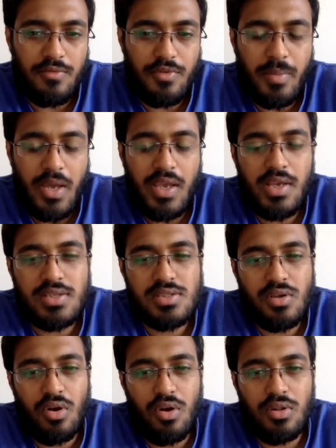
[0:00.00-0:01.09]
for my case,
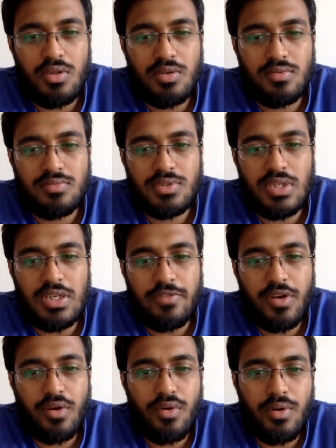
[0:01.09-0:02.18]
all the results
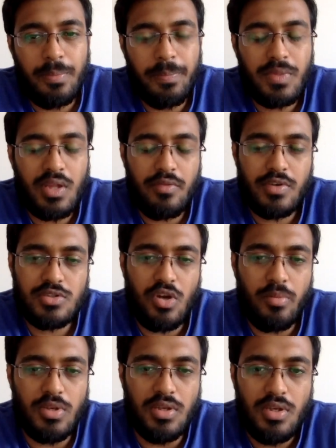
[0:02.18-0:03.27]
were good. There was
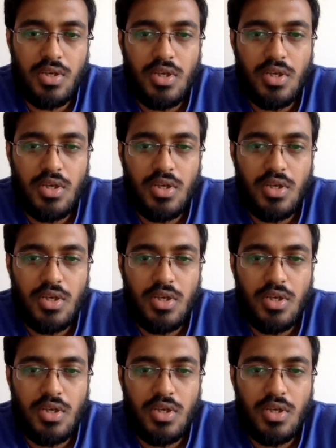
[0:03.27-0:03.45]
normal.